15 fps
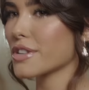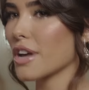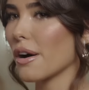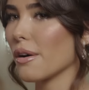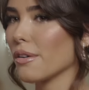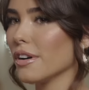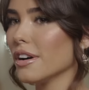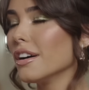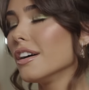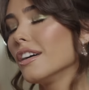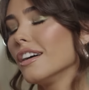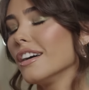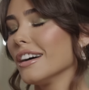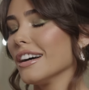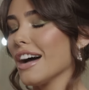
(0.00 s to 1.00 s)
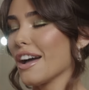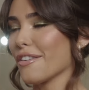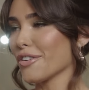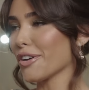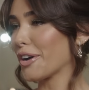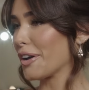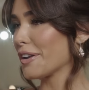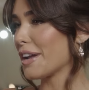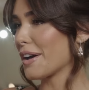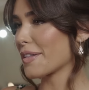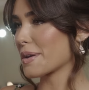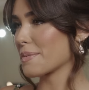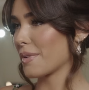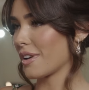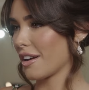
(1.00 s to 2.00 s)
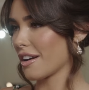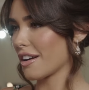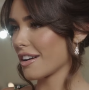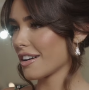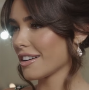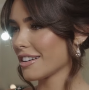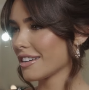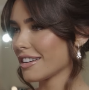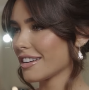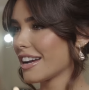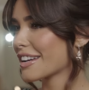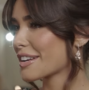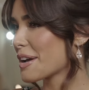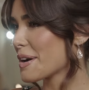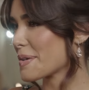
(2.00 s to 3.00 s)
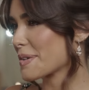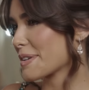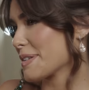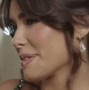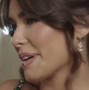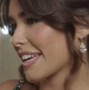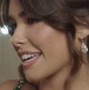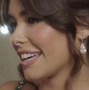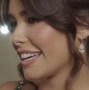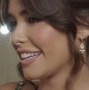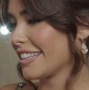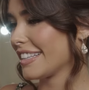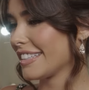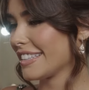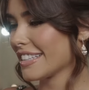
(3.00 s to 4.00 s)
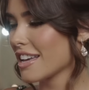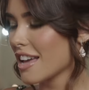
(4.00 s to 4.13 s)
So I feel good now that we're I'm here. Great. I know. Tell me about it. this.